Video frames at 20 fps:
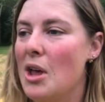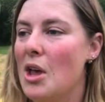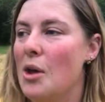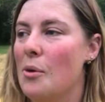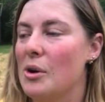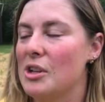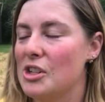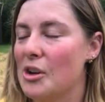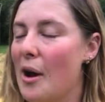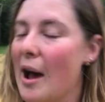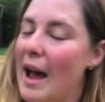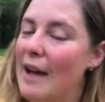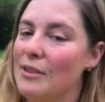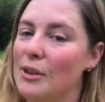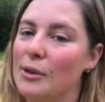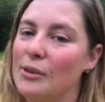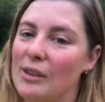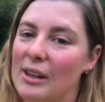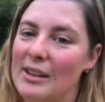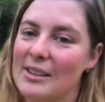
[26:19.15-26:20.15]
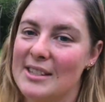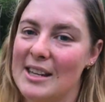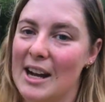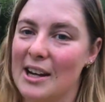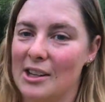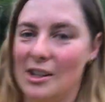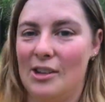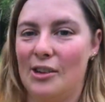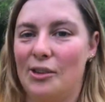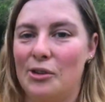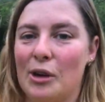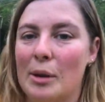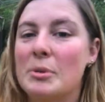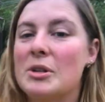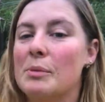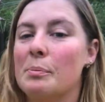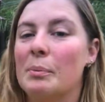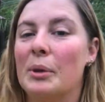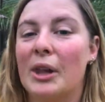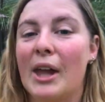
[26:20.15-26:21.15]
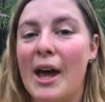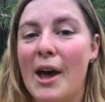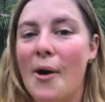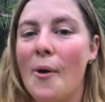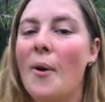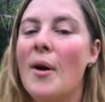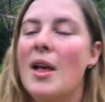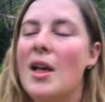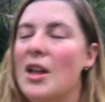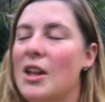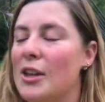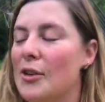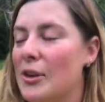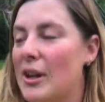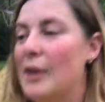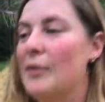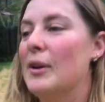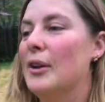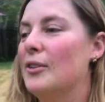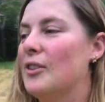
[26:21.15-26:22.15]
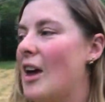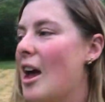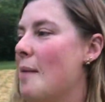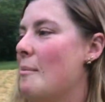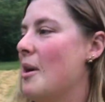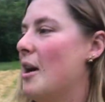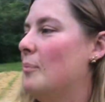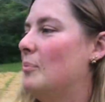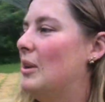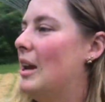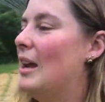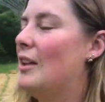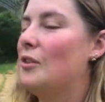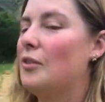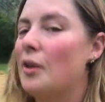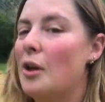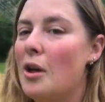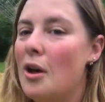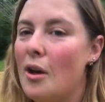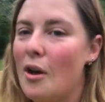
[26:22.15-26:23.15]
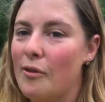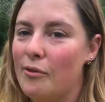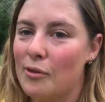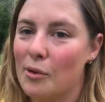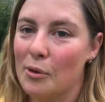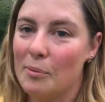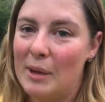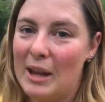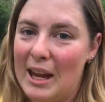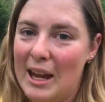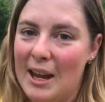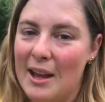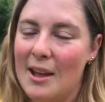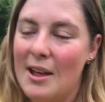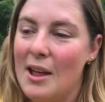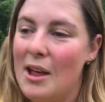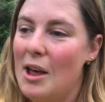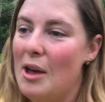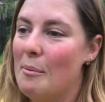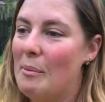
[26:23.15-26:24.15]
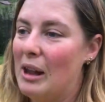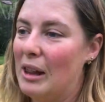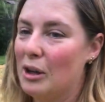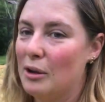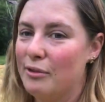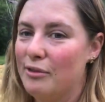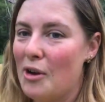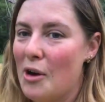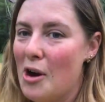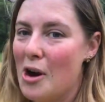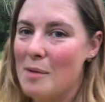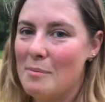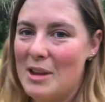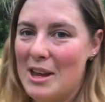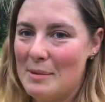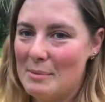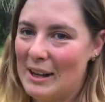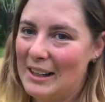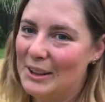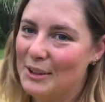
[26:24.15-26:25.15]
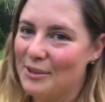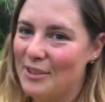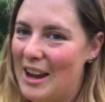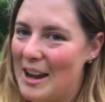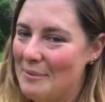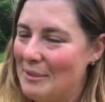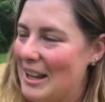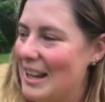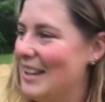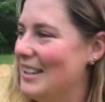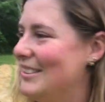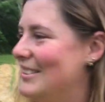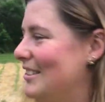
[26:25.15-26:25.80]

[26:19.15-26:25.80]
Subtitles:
which I'll have those links down in the description below, you'll get real-time updates for me, my little farm, and my little family.